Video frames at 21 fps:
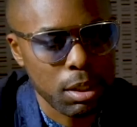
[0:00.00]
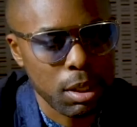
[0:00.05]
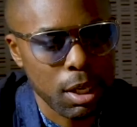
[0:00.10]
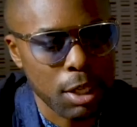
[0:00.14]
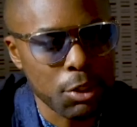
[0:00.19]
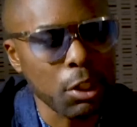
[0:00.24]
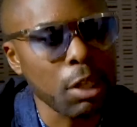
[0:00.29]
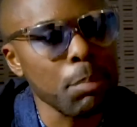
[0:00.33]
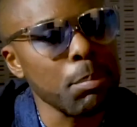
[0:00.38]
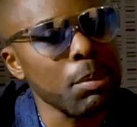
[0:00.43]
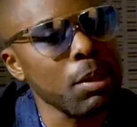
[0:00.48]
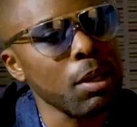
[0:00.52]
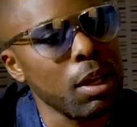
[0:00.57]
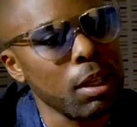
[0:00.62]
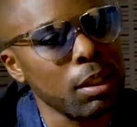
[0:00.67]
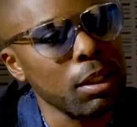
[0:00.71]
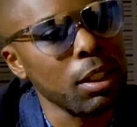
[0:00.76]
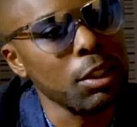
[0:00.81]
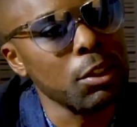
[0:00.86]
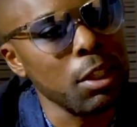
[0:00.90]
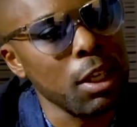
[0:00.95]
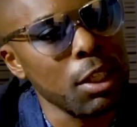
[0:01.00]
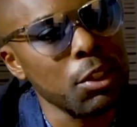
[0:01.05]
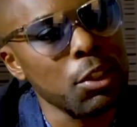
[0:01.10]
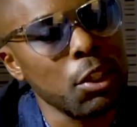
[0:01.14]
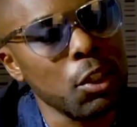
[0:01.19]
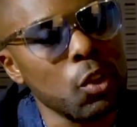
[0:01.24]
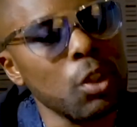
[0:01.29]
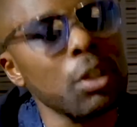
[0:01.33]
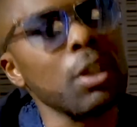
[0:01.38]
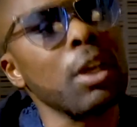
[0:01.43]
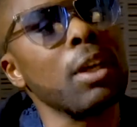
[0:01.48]
I took it beyond. I took
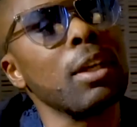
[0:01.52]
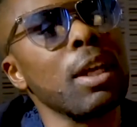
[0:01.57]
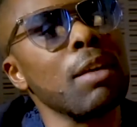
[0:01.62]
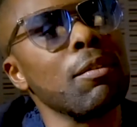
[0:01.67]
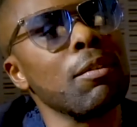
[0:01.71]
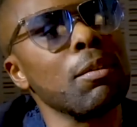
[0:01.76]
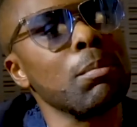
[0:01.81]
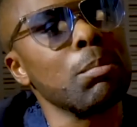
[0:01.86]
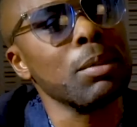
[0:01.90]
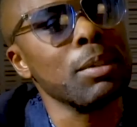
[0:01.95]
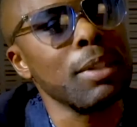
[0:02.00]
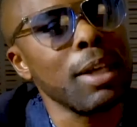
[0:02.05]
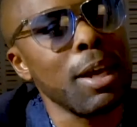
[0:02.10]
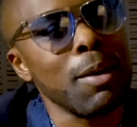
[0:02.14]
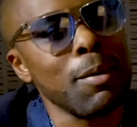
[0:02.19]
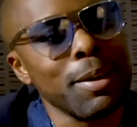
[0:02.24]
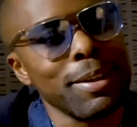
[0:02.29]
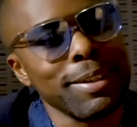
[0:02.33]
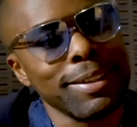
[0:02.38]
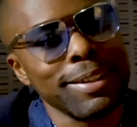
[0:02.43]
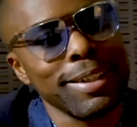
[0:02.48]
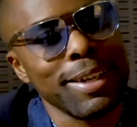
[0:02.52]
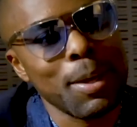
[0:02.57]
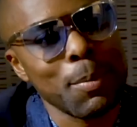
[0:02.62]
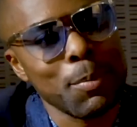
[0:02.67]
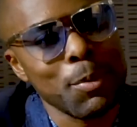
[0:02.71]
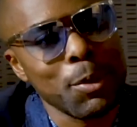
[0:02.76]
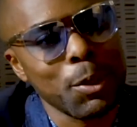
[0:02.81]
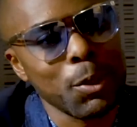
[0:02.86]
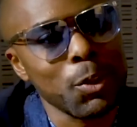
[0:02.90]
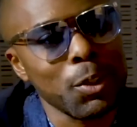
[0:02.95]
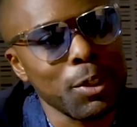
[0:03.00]
it to another level. Put it that way. Yeah, I
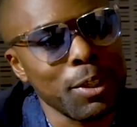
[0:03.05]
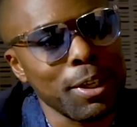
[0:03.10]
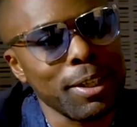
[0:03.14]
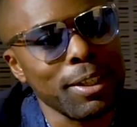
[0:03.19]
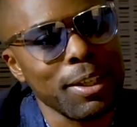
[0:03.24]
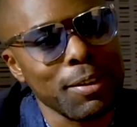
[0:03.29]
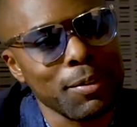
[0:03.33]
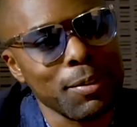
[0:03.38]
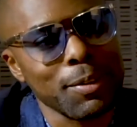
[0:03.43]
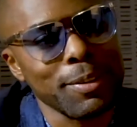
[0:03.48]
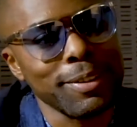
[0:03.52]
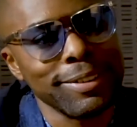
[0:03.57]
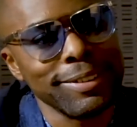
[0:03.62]
took it to another level.